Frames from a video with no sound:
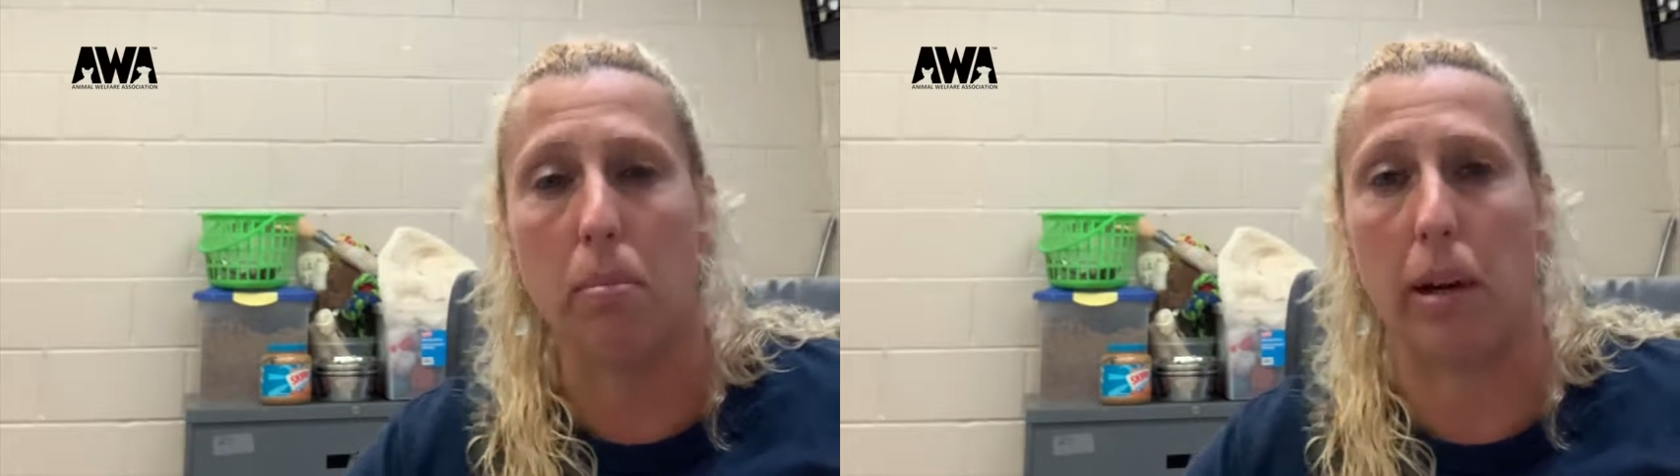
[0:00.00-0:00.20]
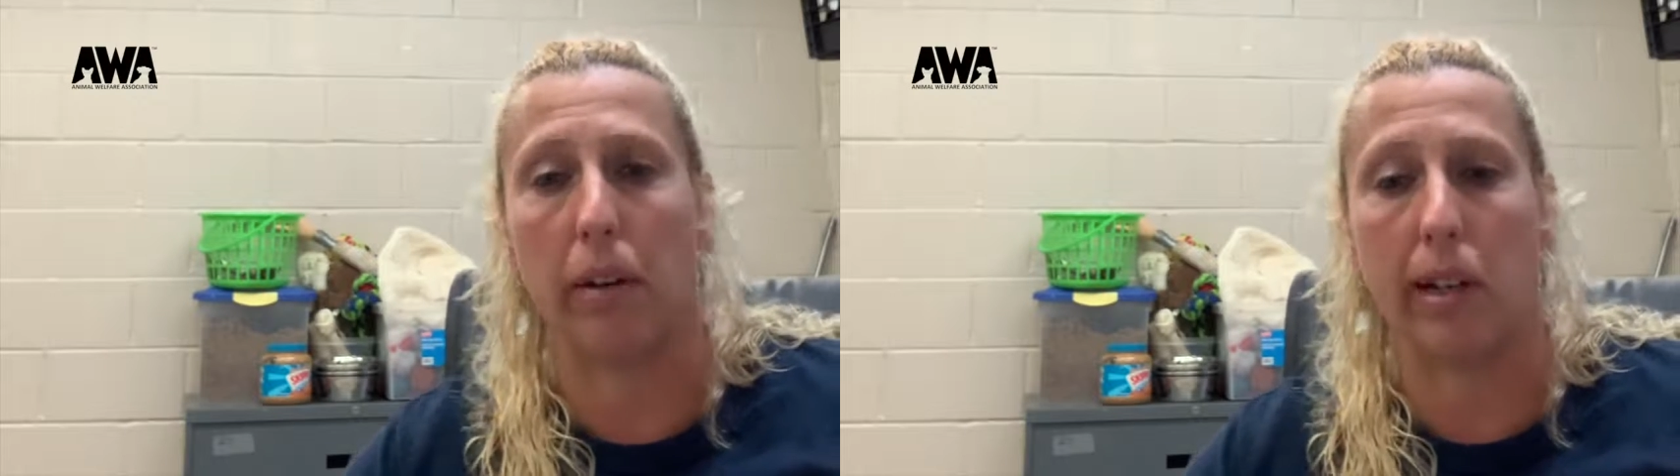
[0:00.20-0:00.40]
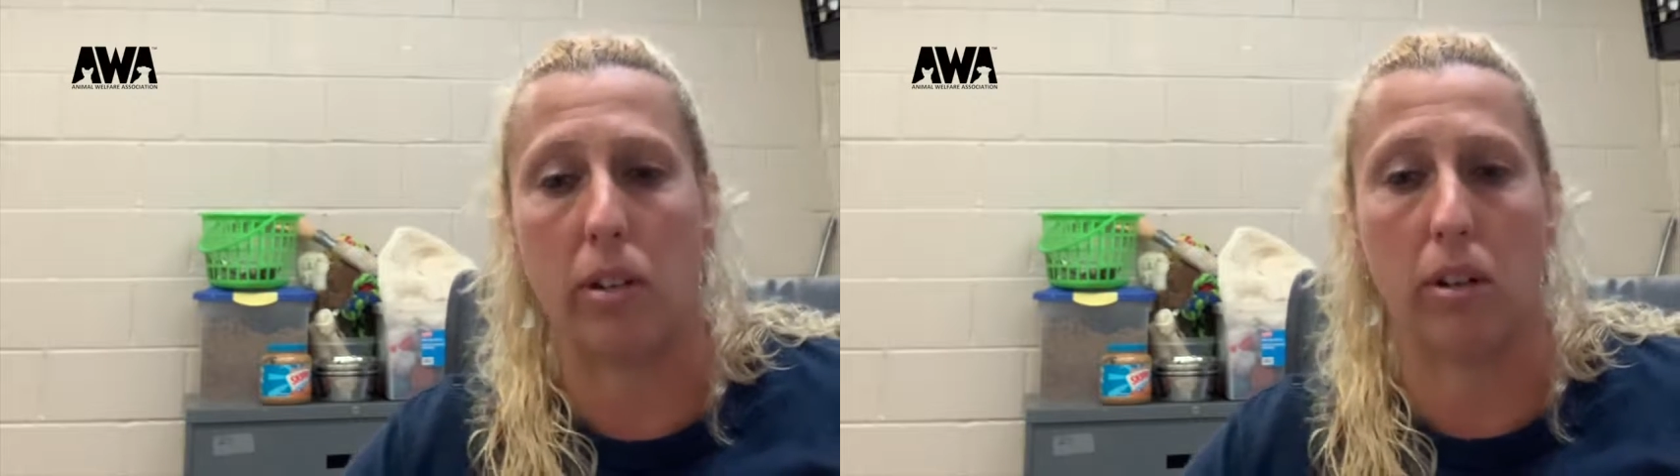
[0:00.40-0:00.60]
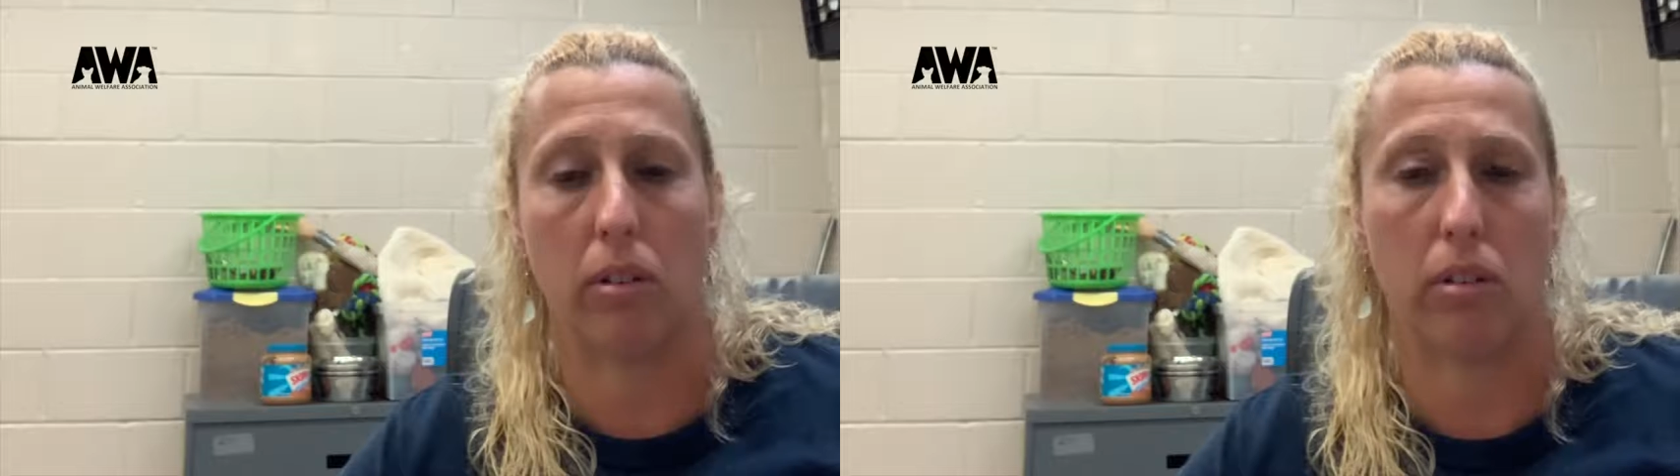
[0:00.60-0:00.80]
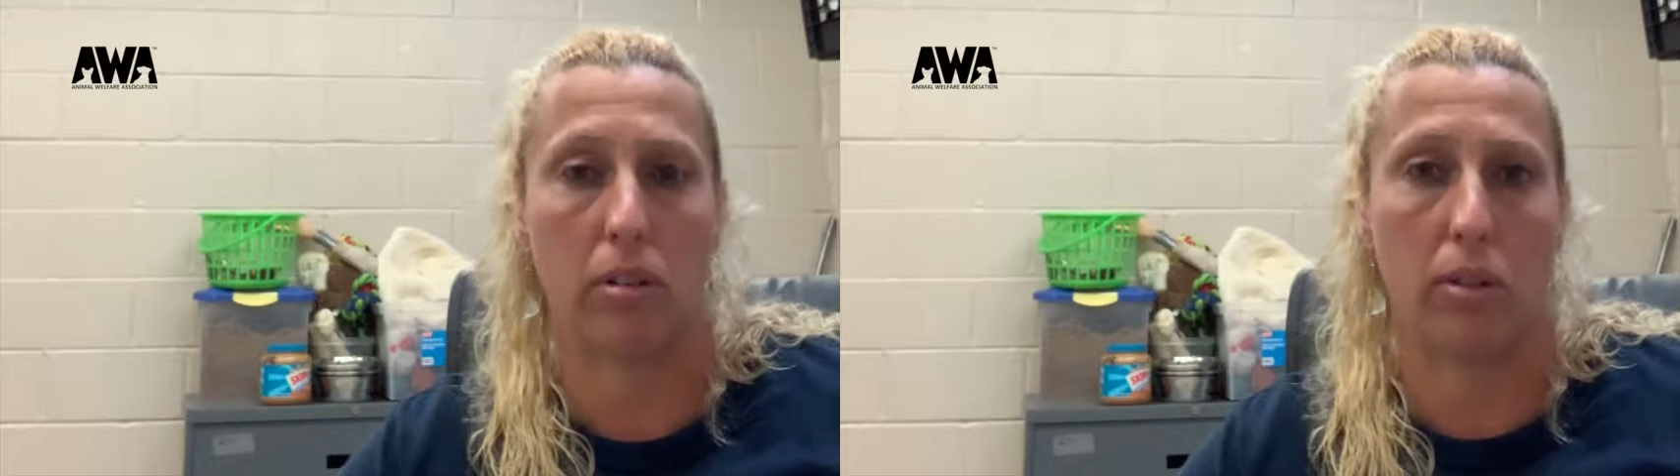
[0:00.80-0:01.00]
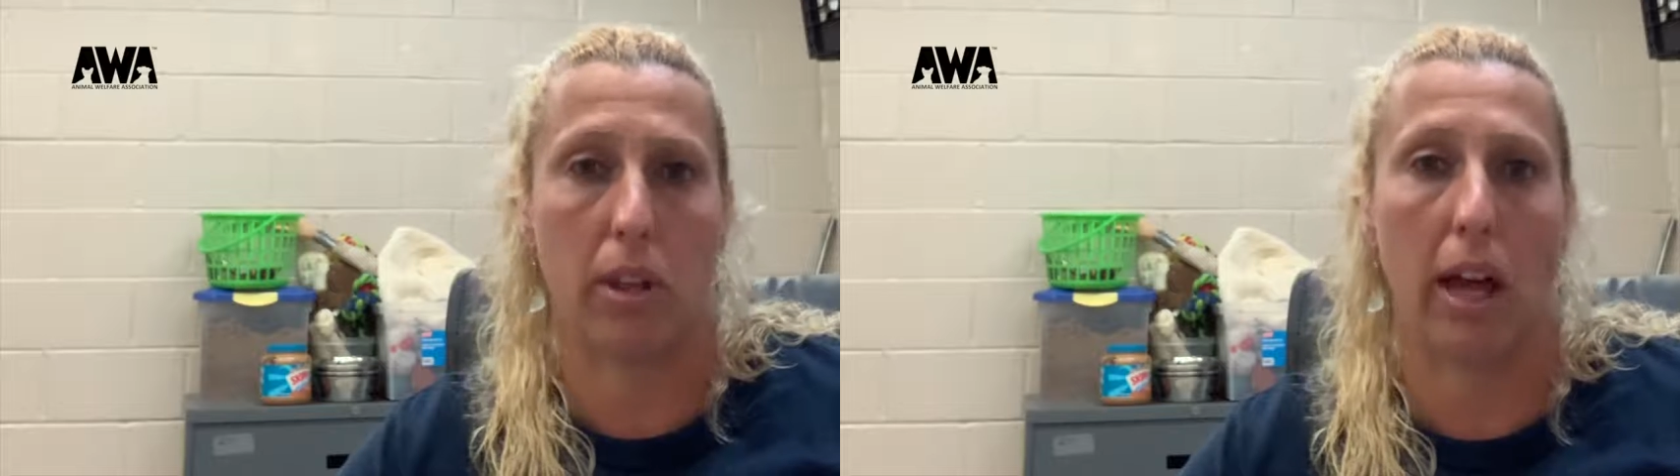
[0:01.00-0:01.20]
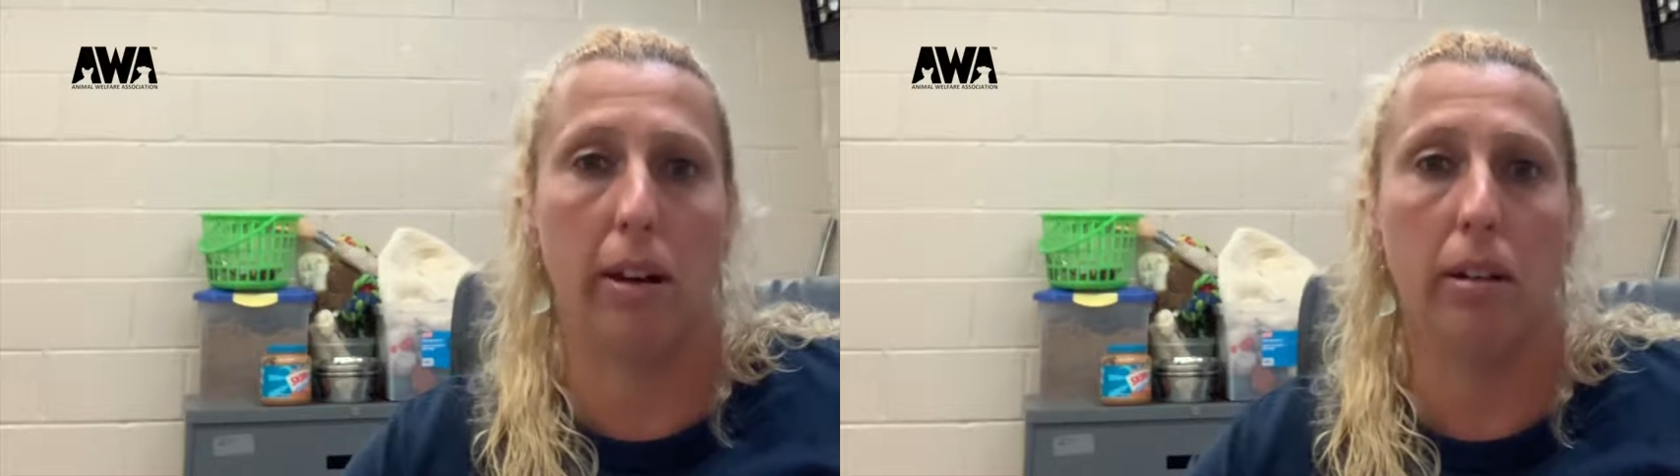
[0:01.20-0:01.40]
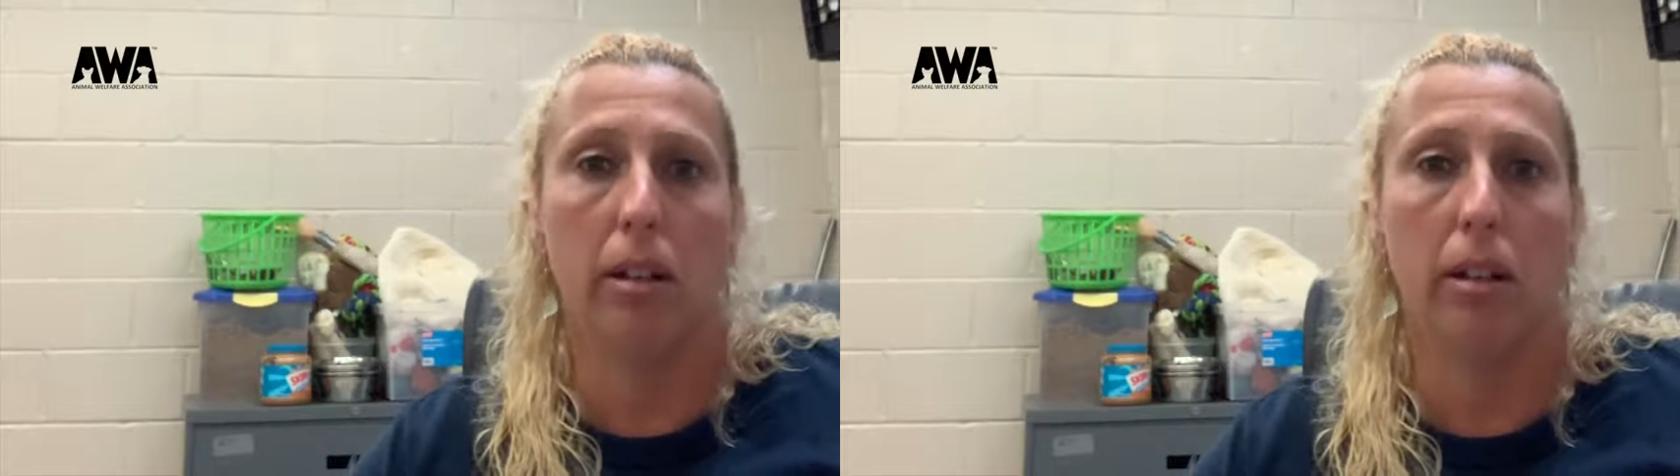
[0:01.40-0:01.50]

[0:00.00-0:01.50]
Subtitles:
about each other through that.